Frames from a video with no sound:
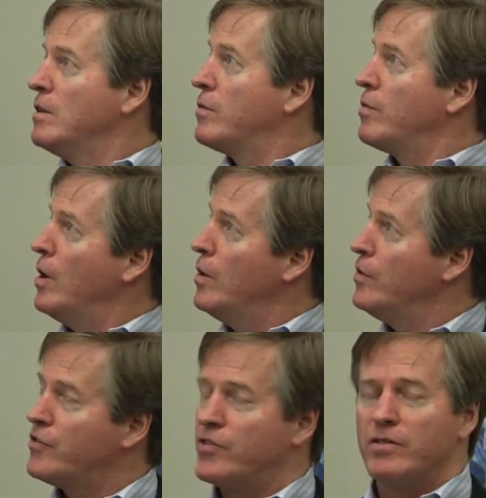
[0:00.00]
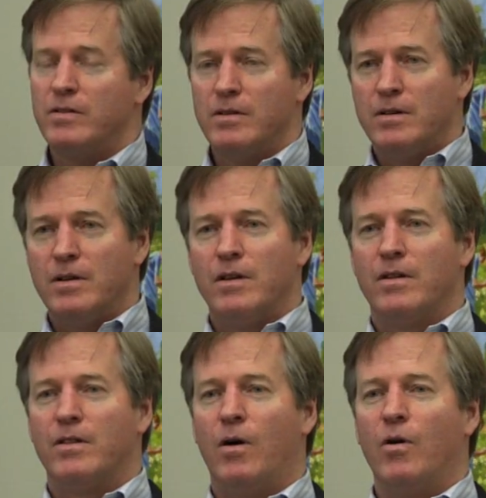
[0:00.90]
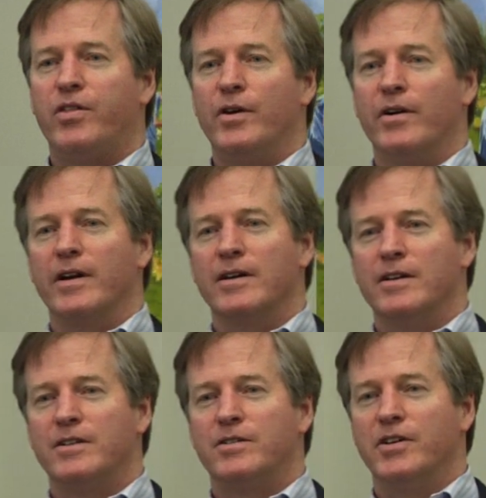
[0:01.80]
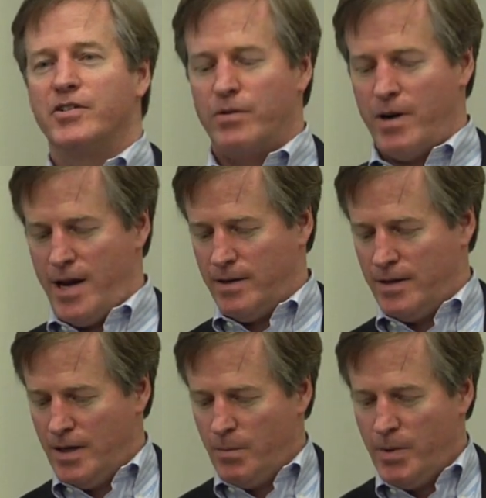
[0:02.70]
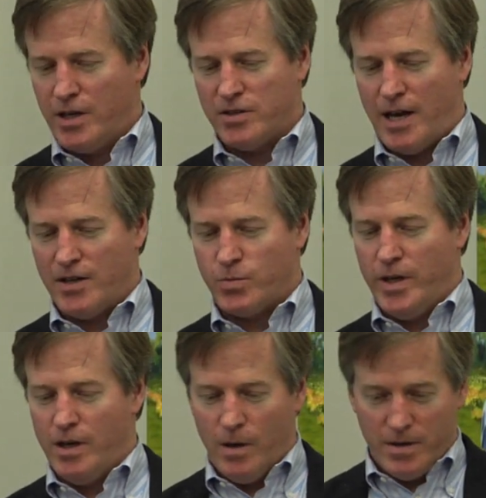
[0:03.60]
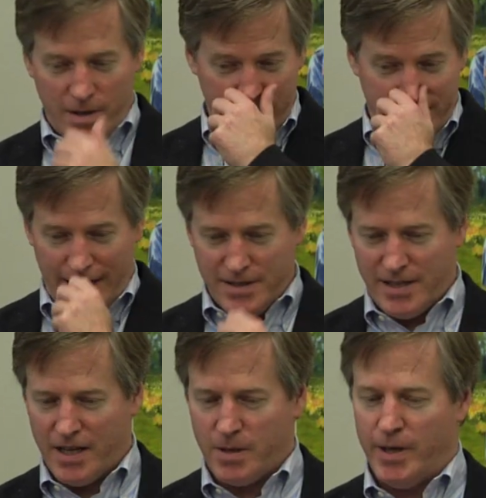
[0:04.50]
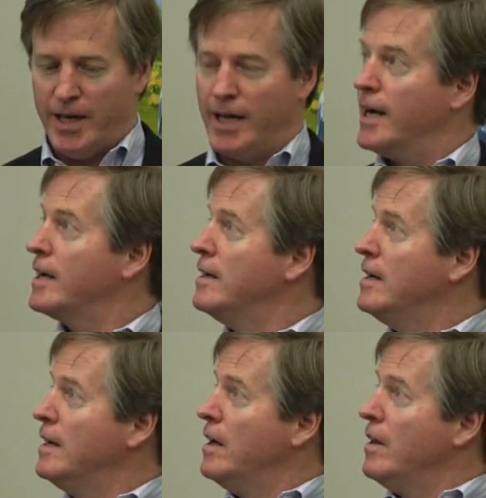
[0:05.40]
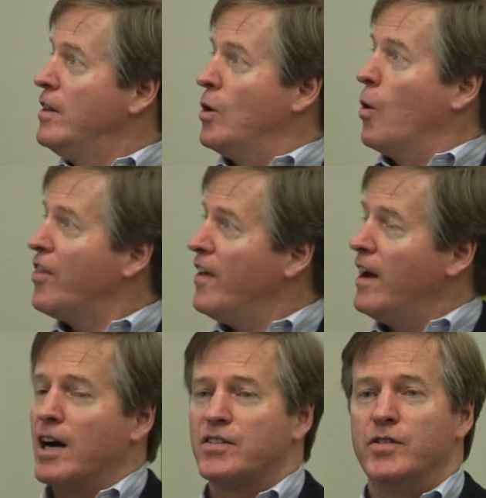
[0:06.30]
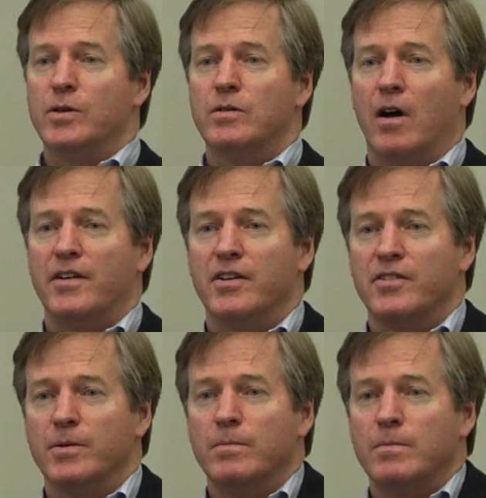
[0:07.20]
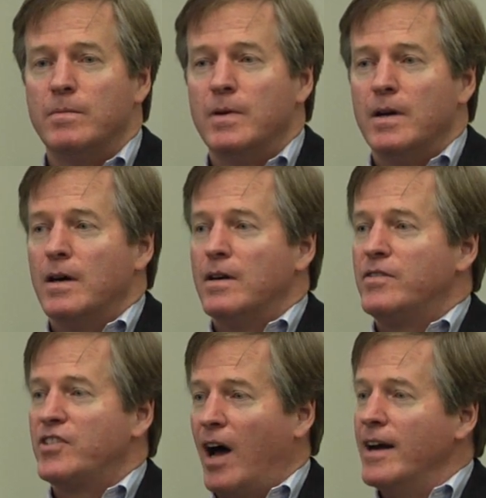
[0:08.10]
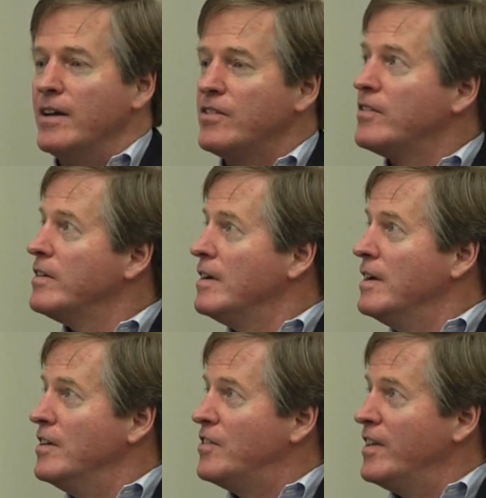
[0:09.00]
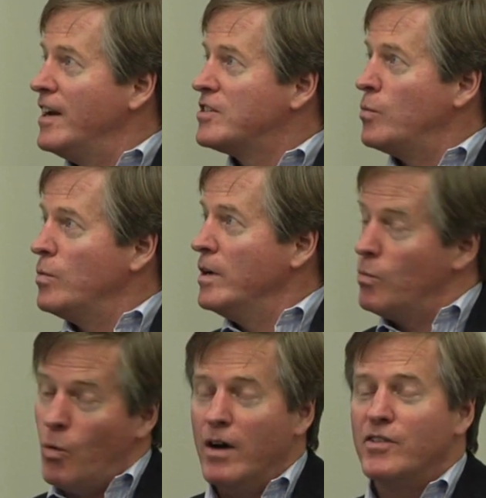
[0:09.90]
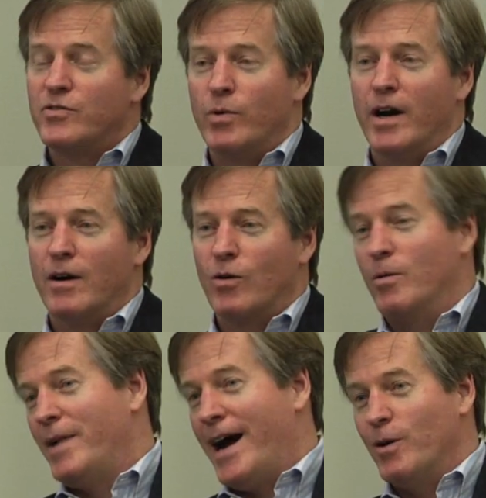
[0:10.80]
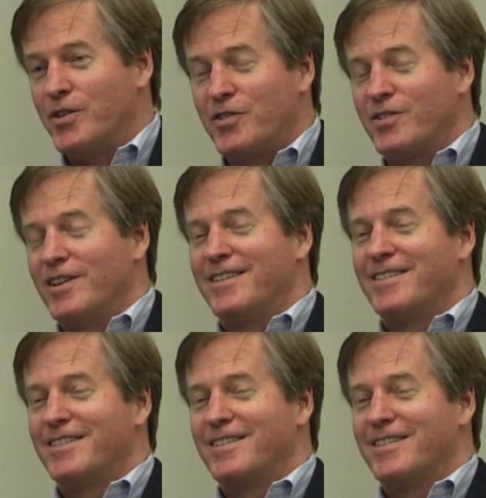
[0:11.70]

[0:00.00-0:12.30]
throws the whole theory into disarray. Because as we know, and as Dan said at the beginning, the orthodox view of autism science is that it's a, it was rare, or now it's